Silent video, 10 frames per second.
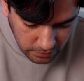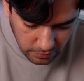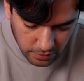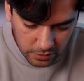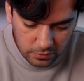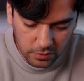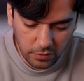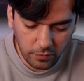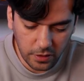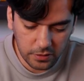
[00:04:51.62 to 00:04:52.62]
to connect to a
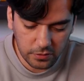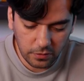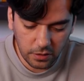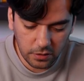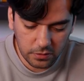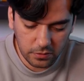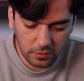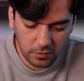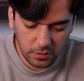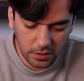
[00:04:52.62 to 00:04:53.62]
device. Okay,
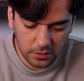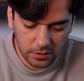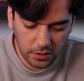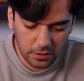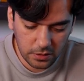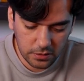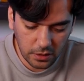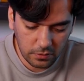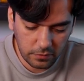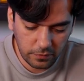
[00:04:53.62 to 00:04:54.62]
so let's take this
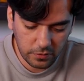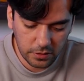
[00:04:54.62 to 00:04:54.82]
out, for